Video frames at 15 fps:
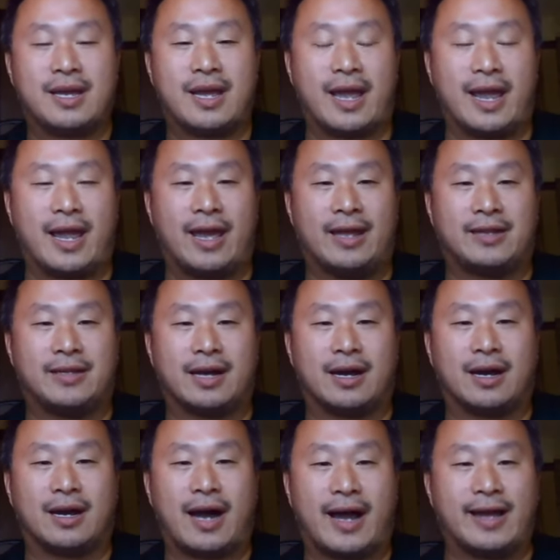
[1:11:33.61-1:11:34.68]
And
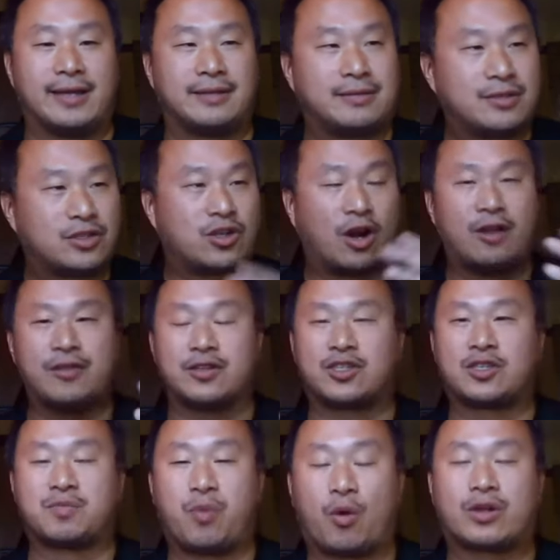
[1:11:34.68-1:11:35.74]
I started this
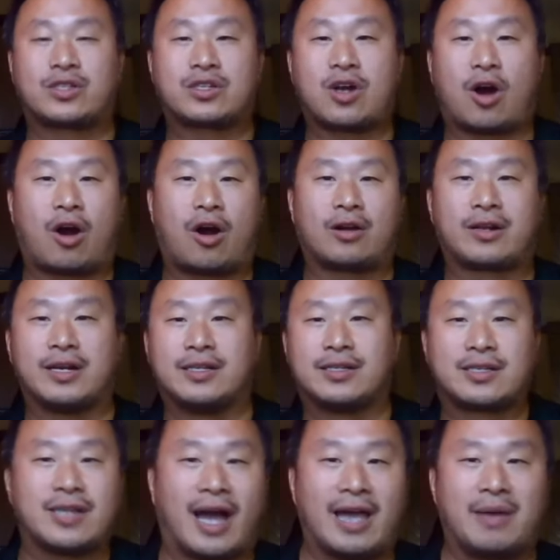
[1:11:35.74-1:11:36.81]
sports car
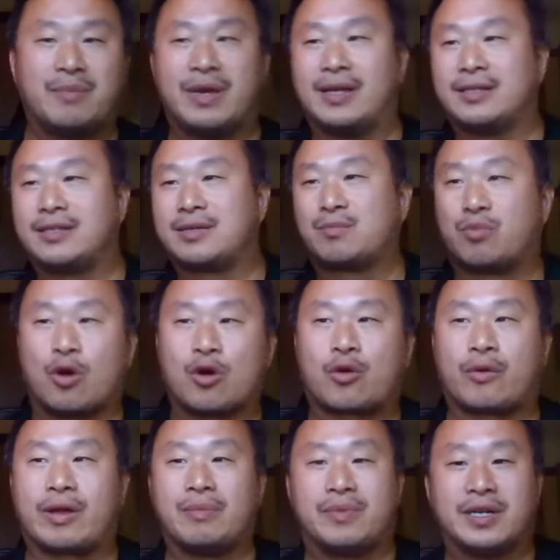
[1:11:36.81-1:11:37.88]
consignment
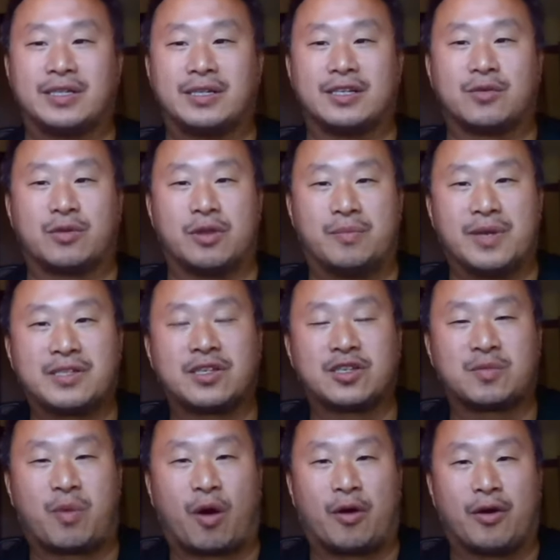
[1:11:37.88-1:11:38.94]
brokering business with a business
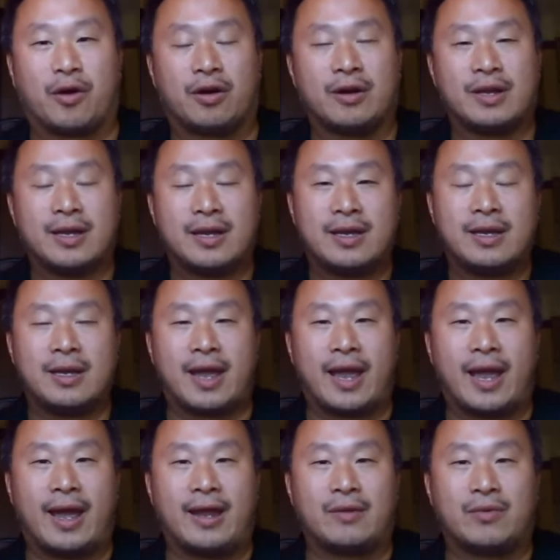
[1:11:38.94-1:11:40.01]
partner.
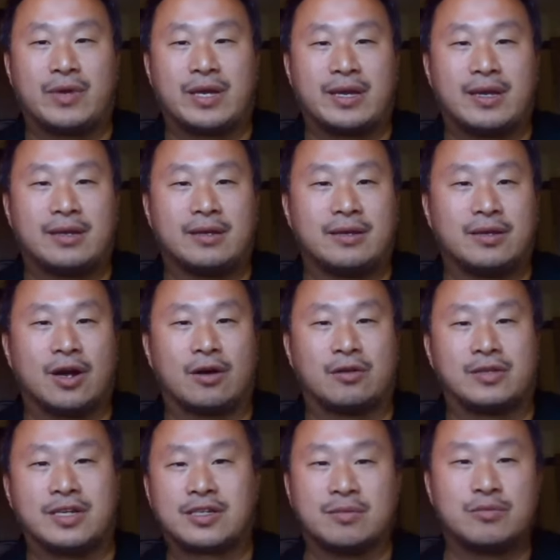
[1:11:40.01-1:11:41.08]
And we, you know,
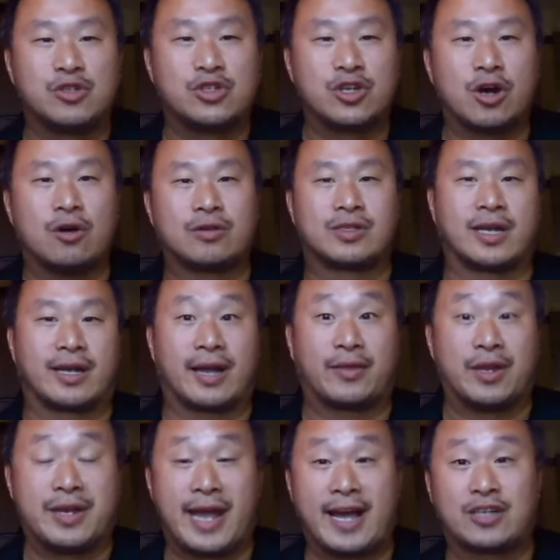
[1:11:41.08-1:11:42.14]
did some shows like at the
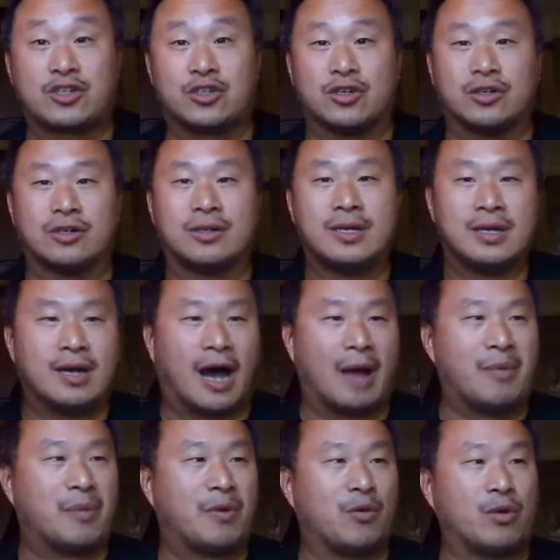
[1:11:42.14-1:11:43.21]
National. I
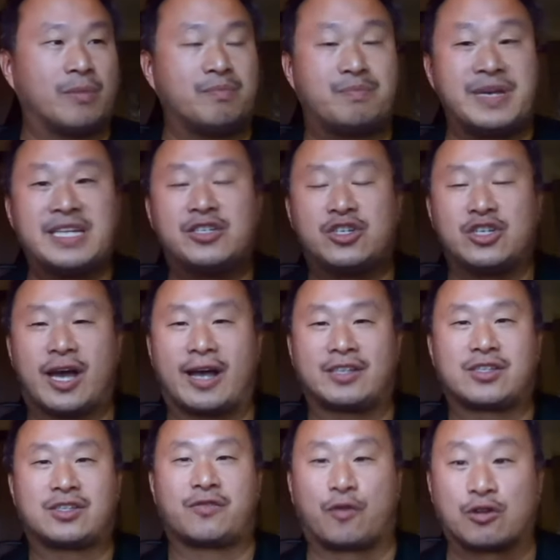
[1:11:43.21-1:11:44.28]
remember when
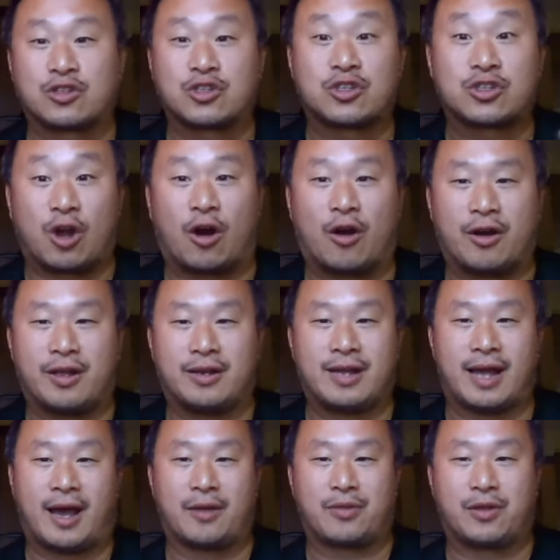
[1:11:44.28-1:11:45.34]
BGS first started
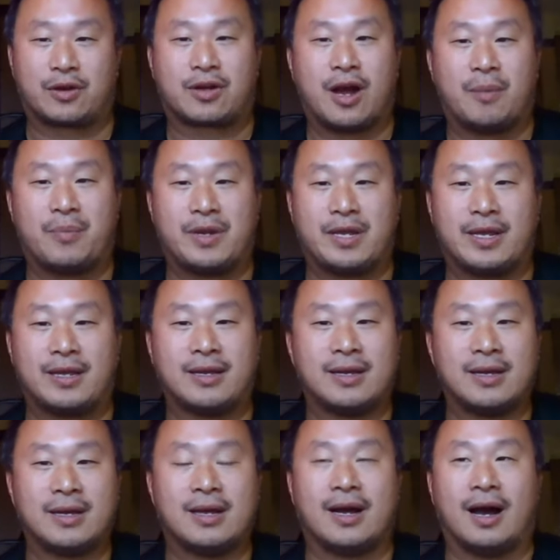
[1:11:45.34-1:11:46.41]
out their company.
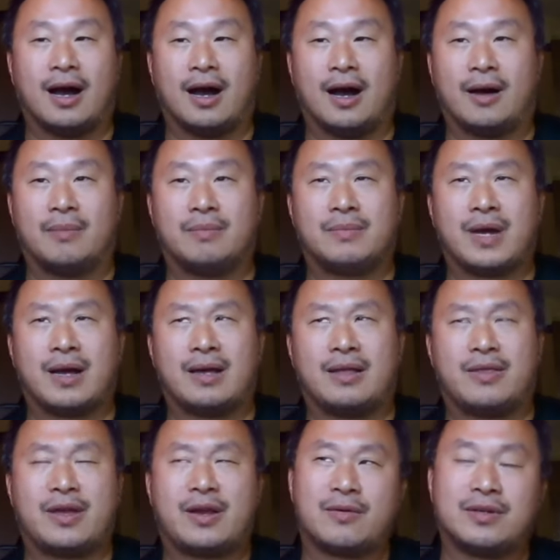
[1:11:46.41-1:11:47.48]
I
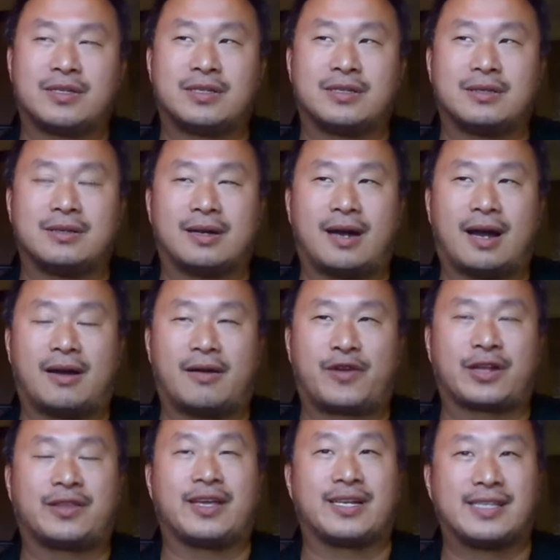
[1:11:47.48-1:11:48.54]

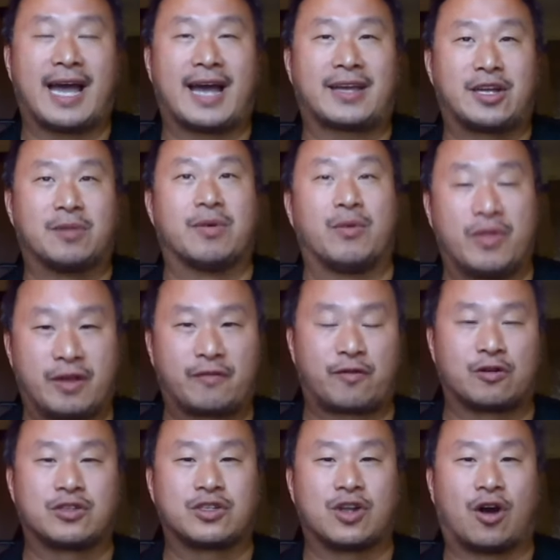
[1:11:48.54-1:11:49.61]
forgot the exact year, but when they
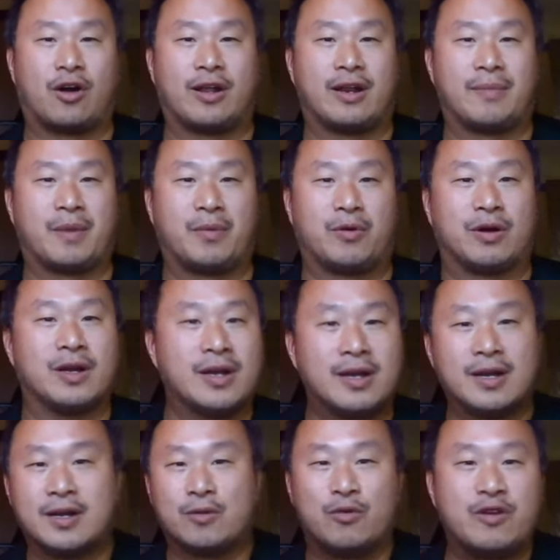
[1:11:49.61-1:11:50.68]
first started, I remember
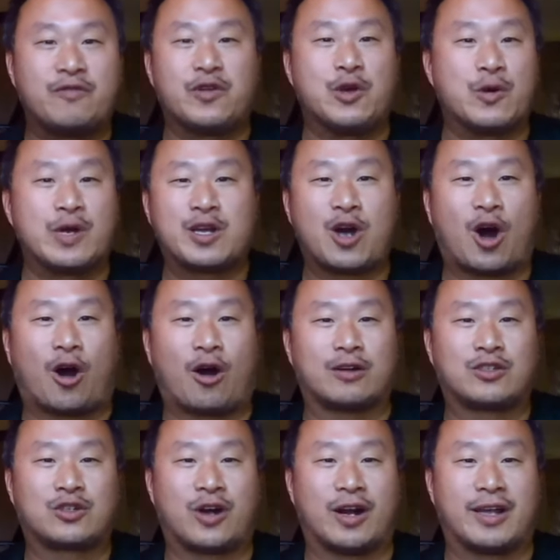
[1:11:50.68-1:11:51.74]
reviewing cars,
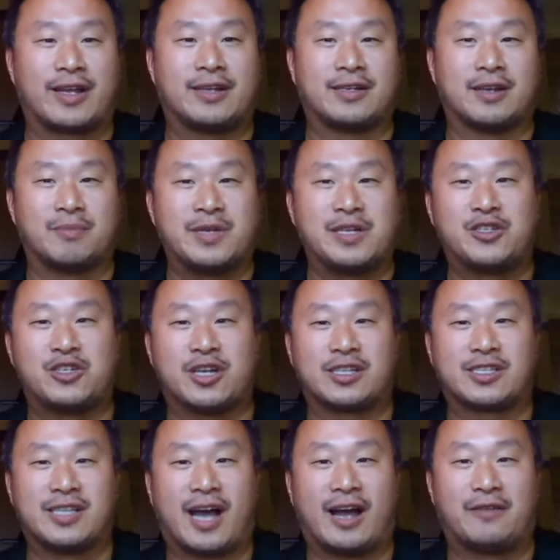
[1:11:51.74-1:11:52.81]
trying to get a
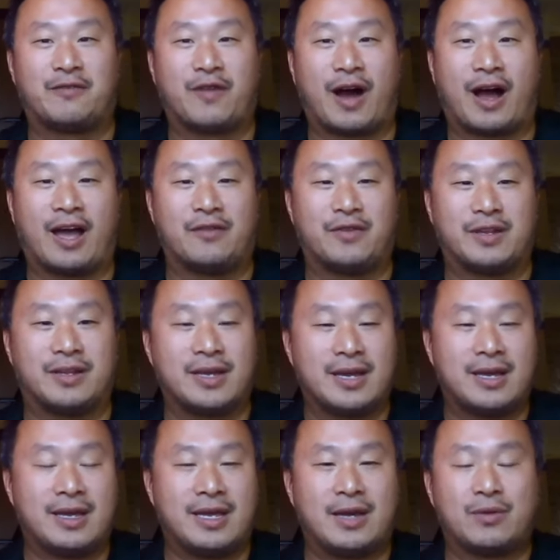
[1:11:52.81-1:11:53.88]
BGS 9.5. And
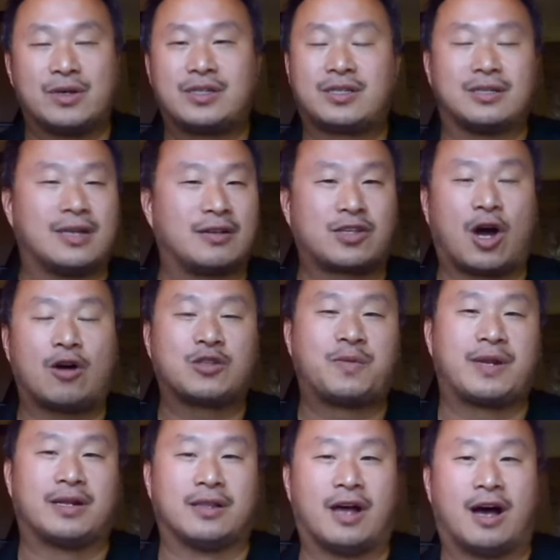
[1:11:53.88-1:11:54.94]
it's always been
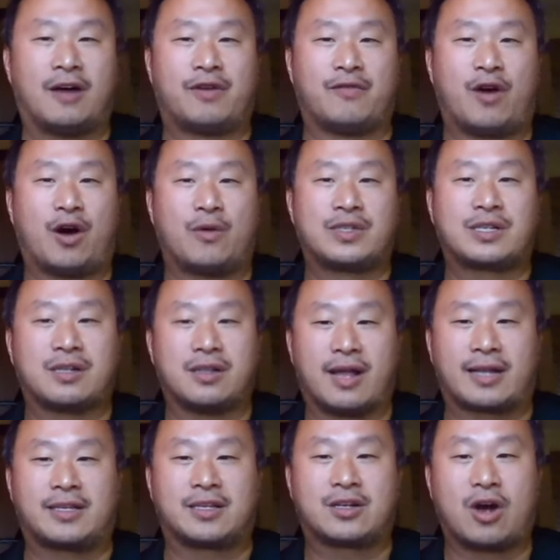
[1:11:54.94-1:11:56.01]
a love. I've always
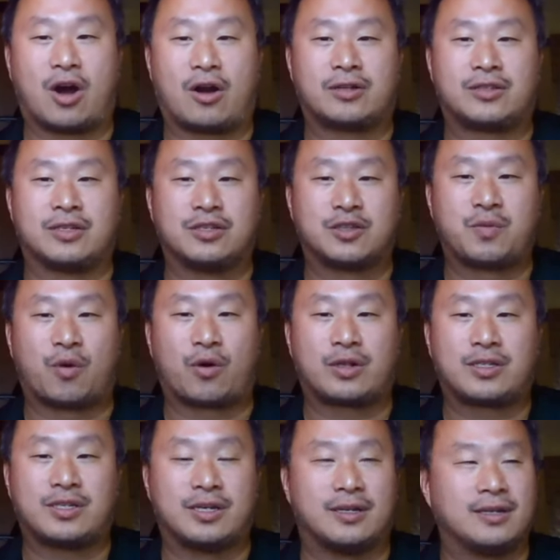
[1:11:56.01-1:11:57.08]
collected cards in
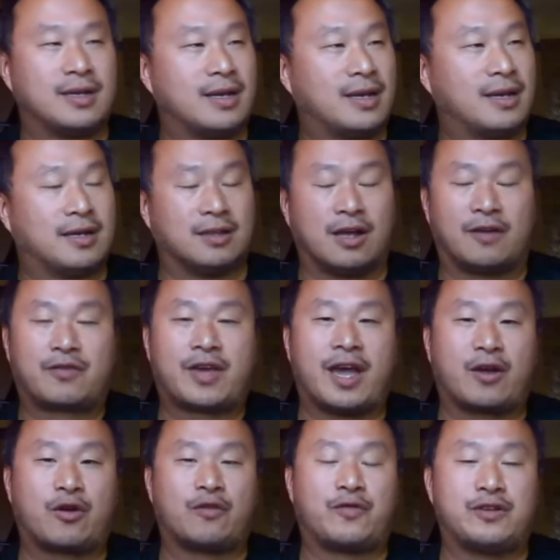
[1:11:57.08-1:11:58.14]
sports and love Ken
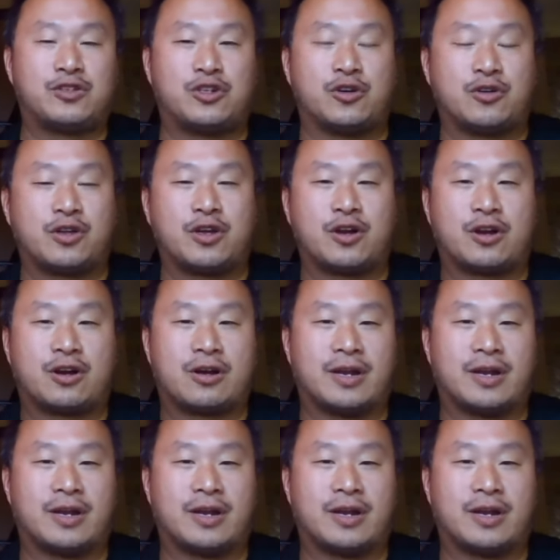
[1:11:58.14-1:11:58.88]
Griffey Jr.